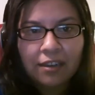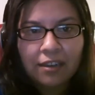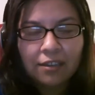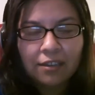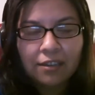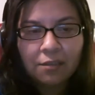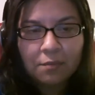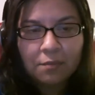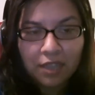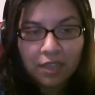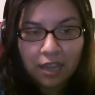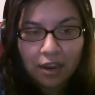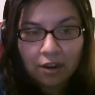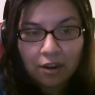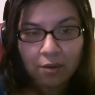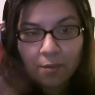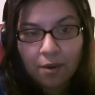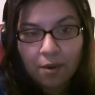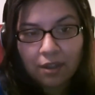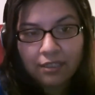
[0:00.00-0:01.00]
It could be like
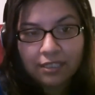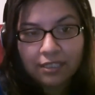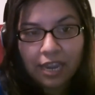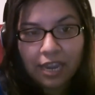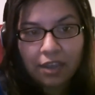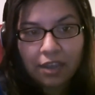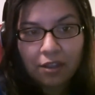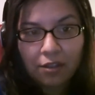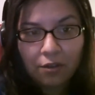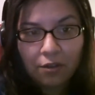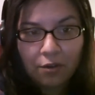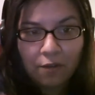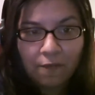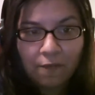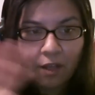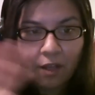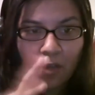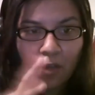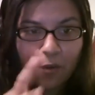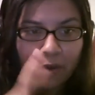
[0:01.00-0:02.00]
on a broad scale or
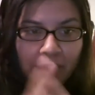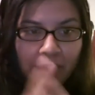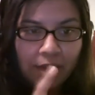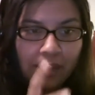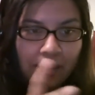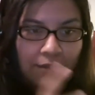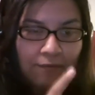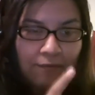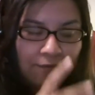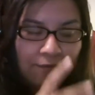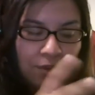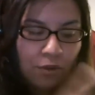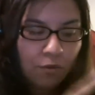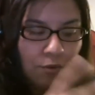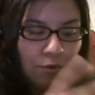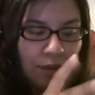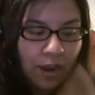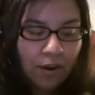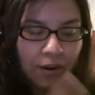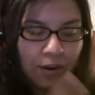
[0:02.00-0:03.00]
following a
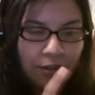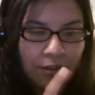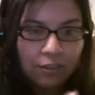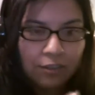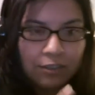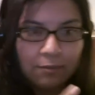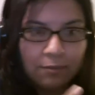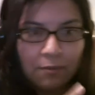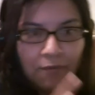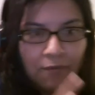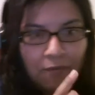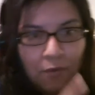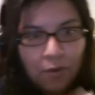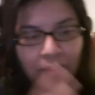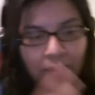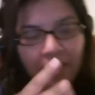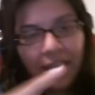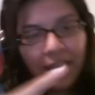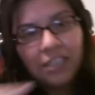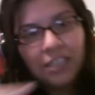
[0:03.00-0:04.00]
few characters
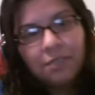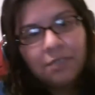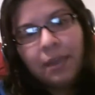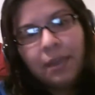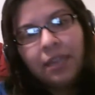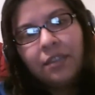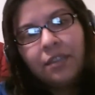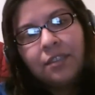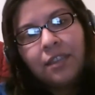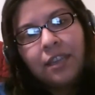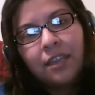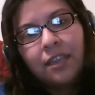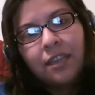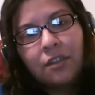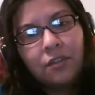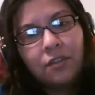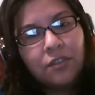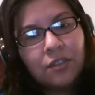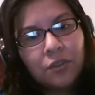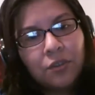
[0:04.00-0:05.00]
before they expand to like
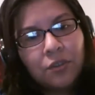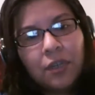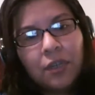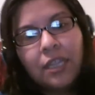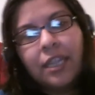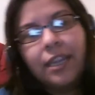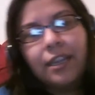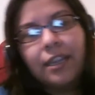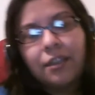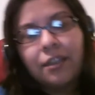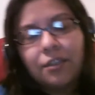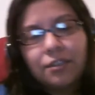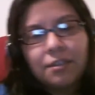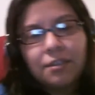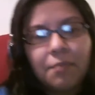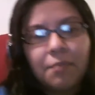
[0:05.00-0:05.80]
another storyline or yeah.